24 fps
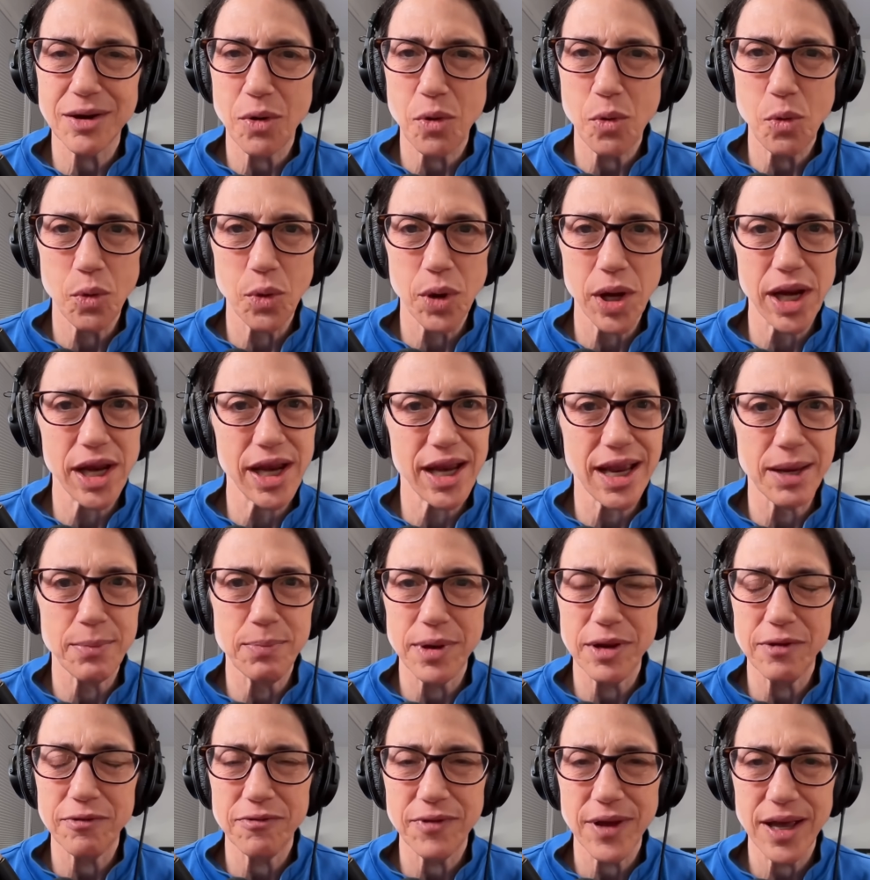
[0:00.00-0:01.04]
We can
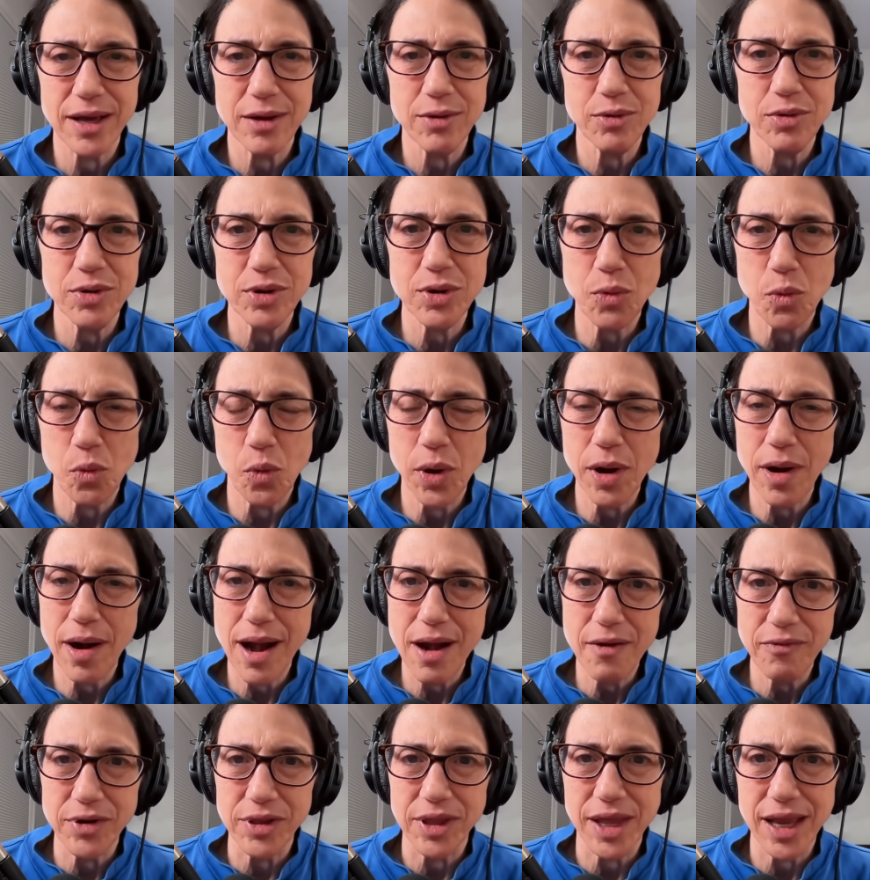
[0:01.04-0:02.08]
be found
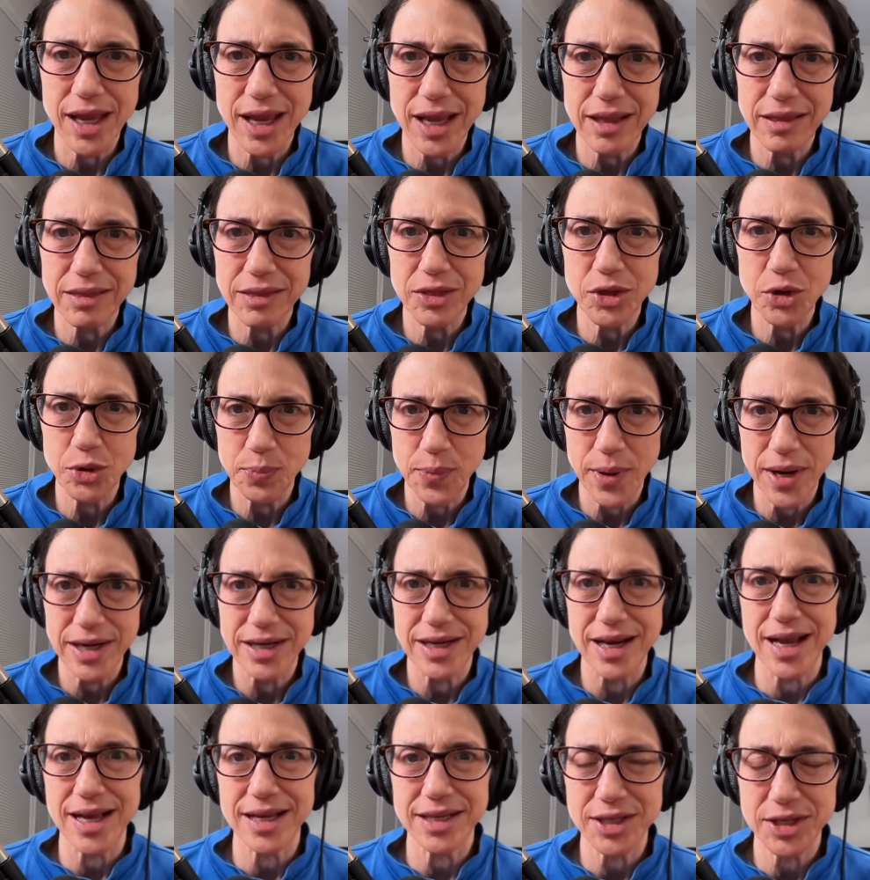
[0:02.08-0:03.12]
wherever they get their
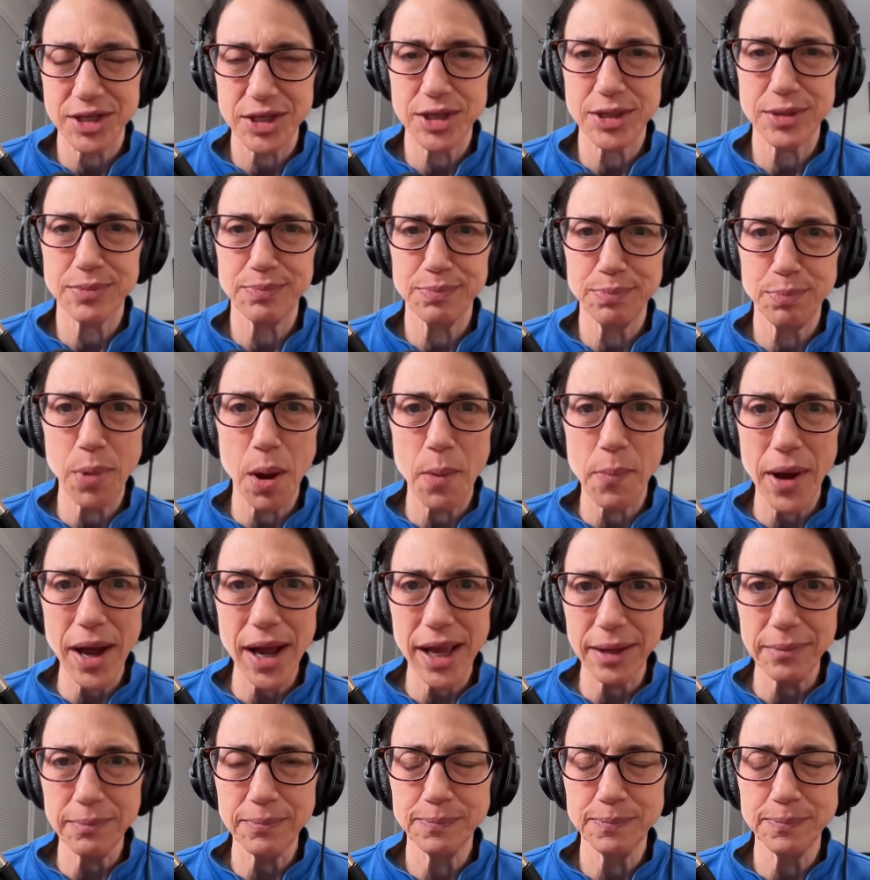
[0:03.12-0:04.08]
podcasts. Bye-bye.